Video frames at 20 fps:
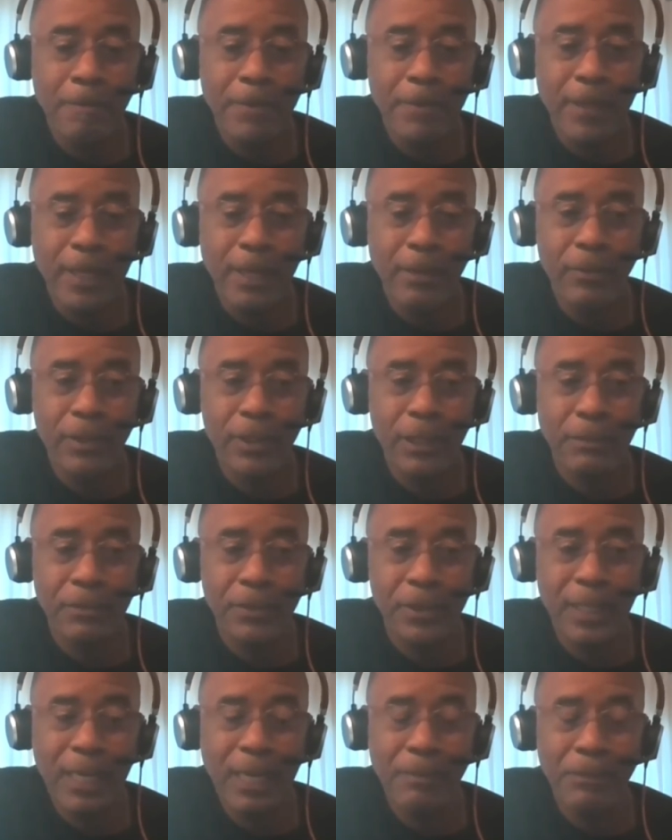he was
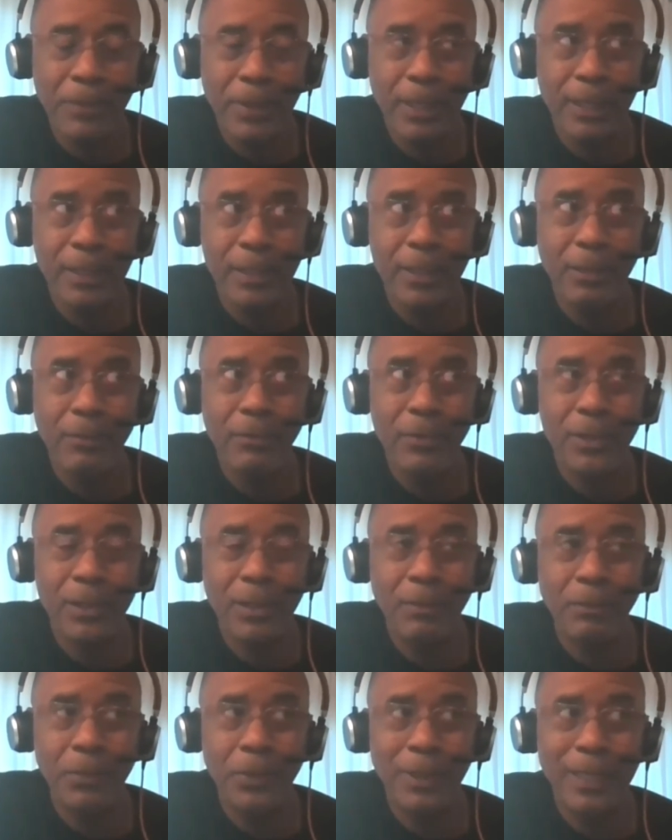upset because he was
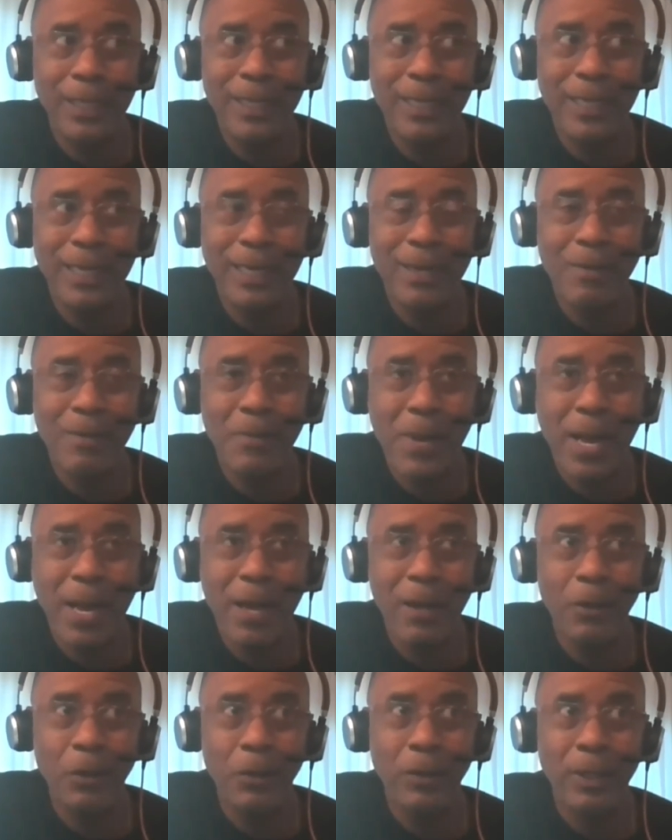complaining
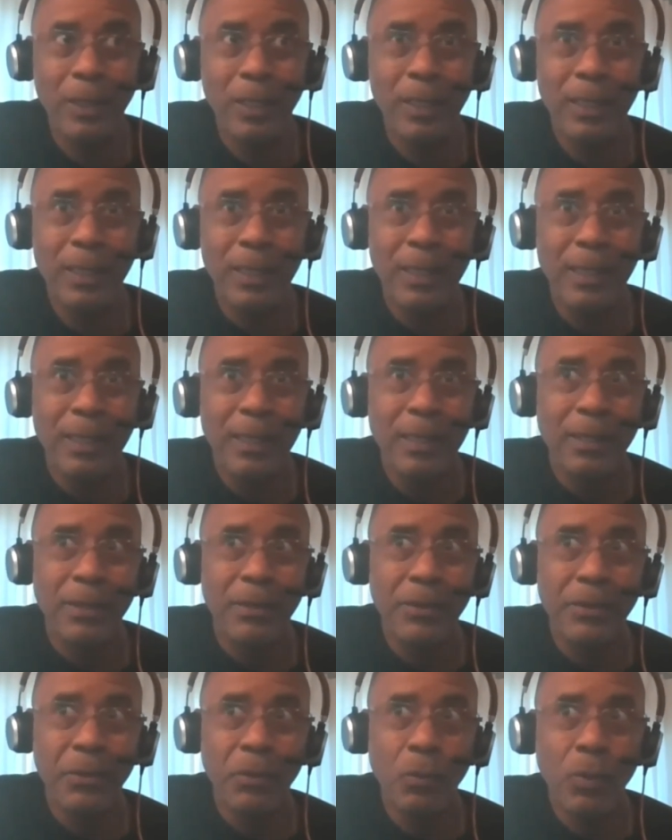about
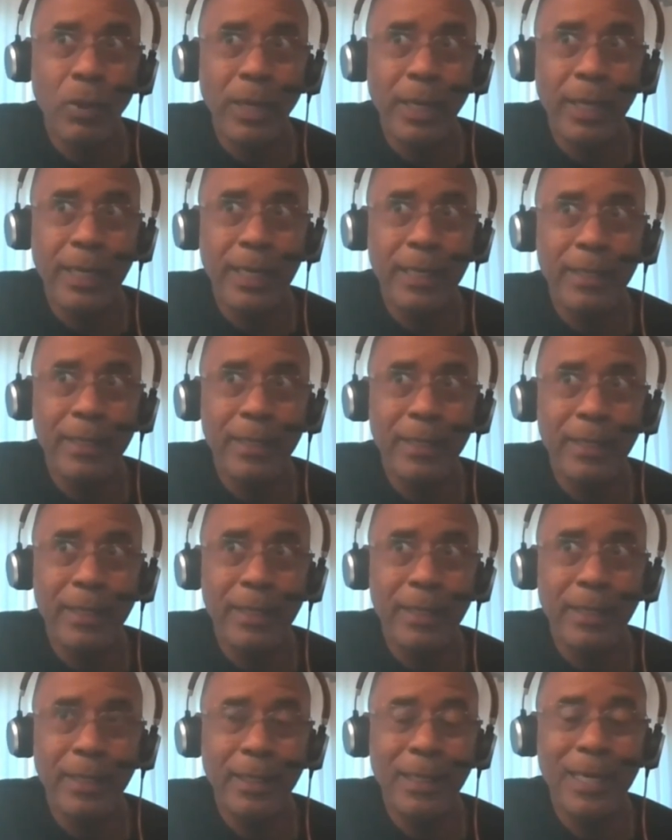the way
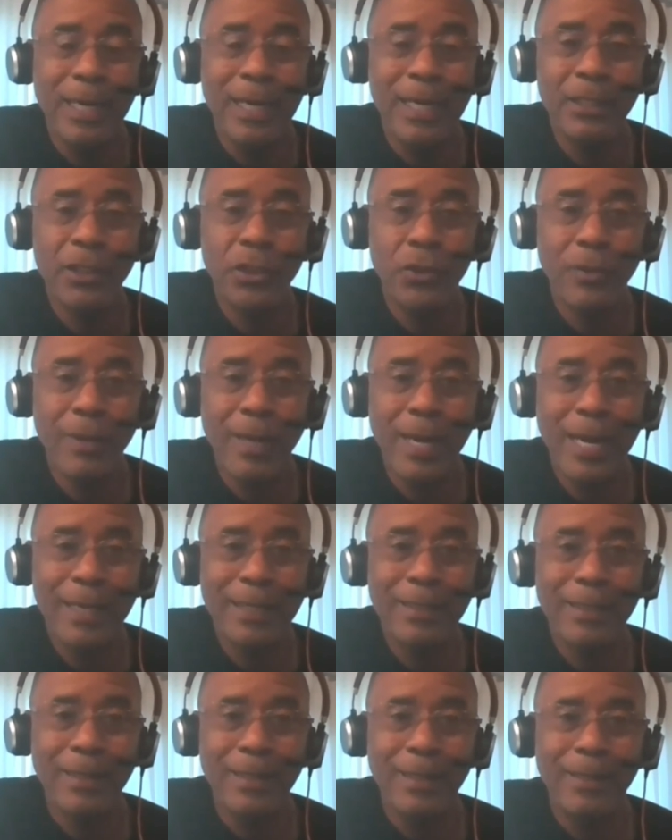the
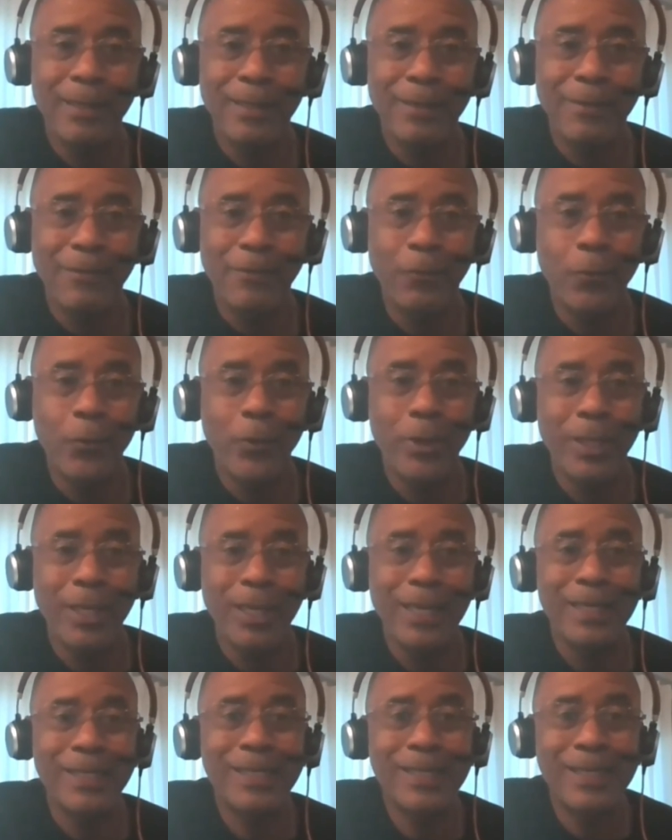contract for
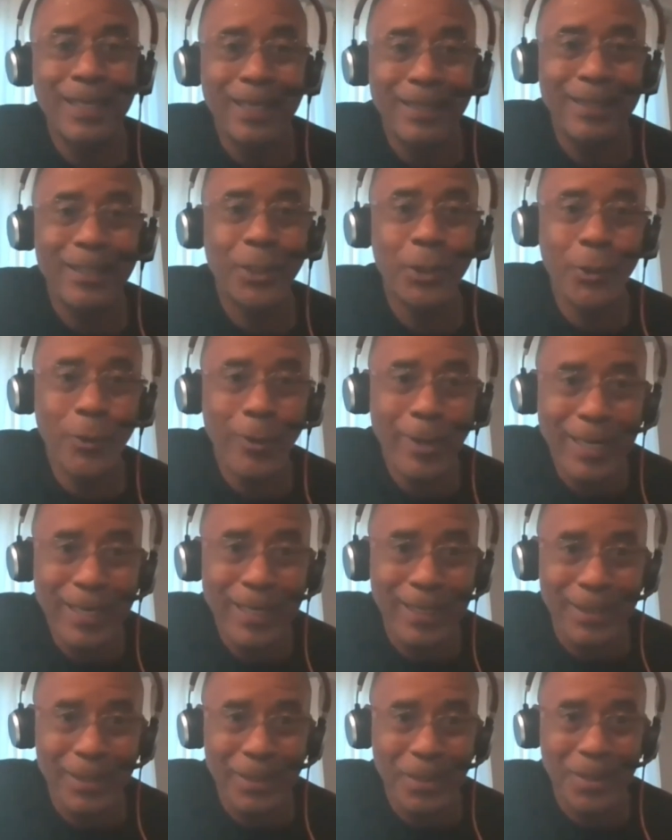the Acela
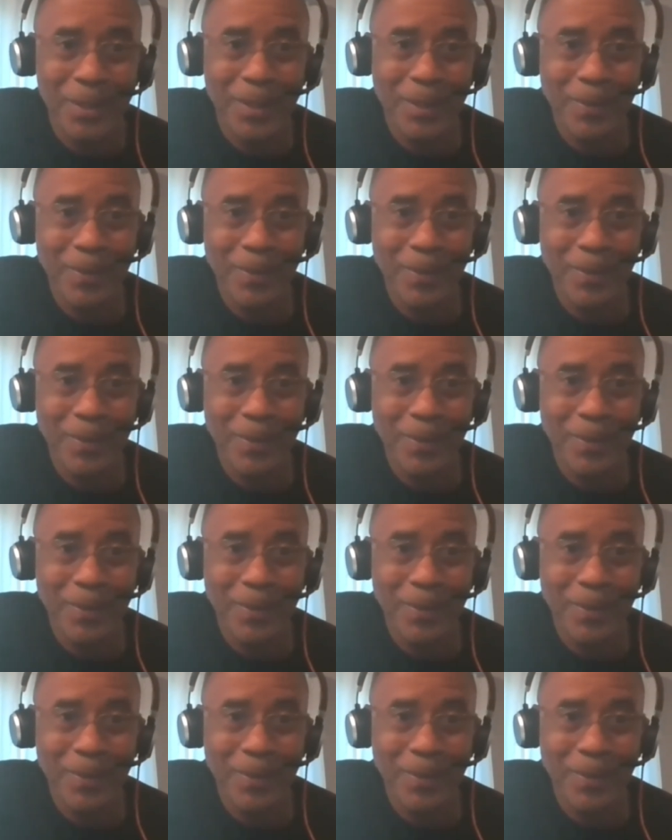trains